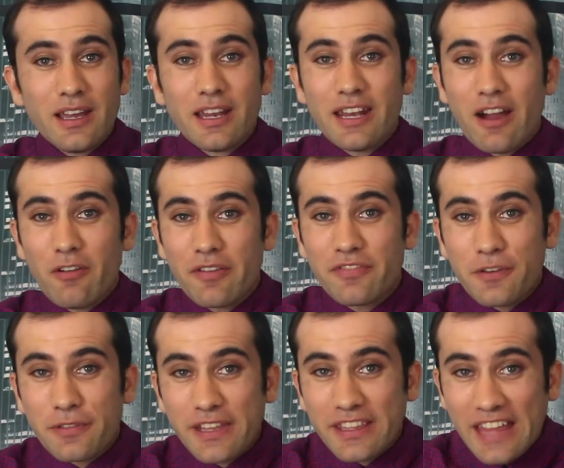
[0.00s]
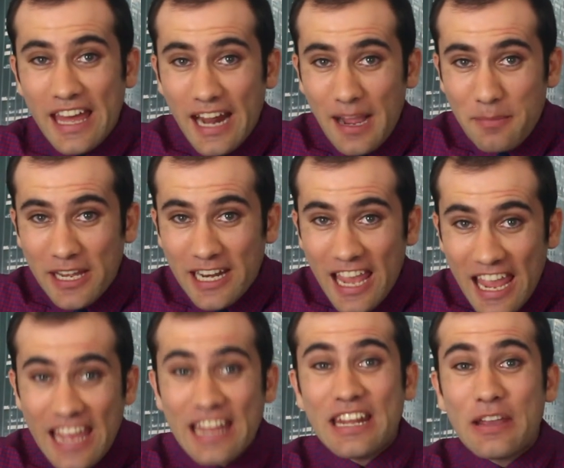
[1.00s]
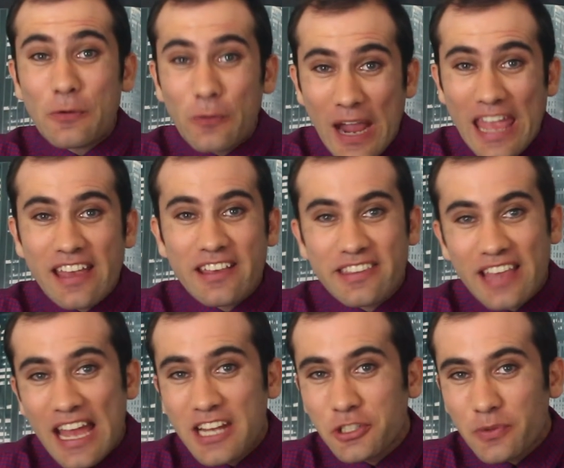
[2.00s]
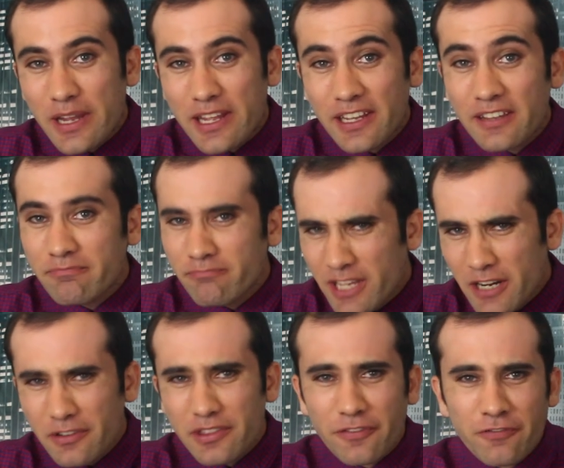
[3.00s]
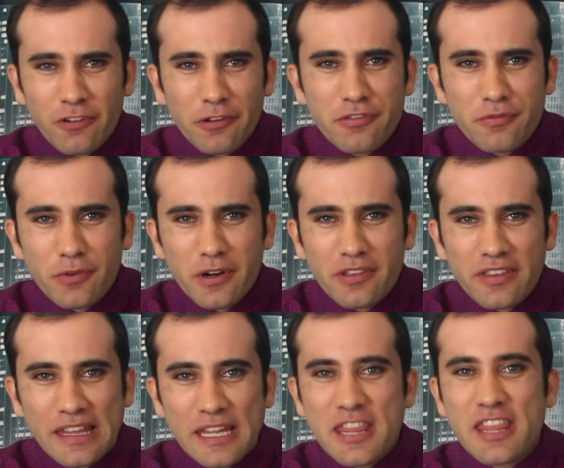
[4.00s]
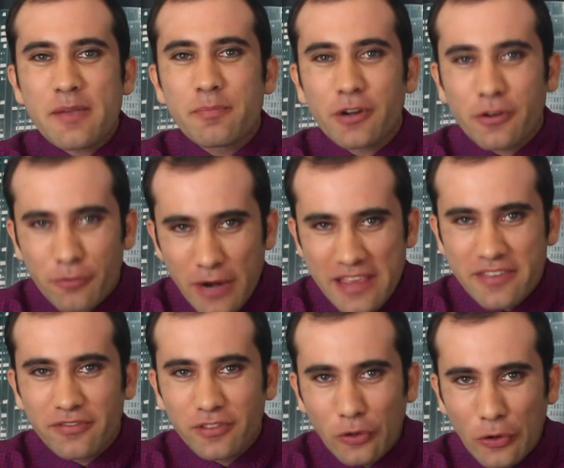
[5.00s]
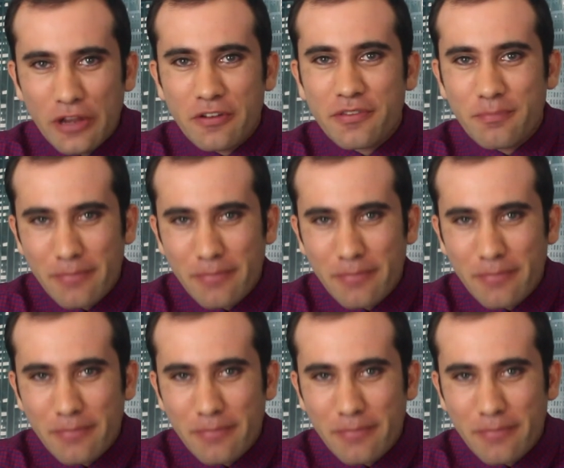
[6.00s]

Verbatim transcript: Now, if you think that I'm in any way exaggerating, here are the first words out of the progressive lawyer's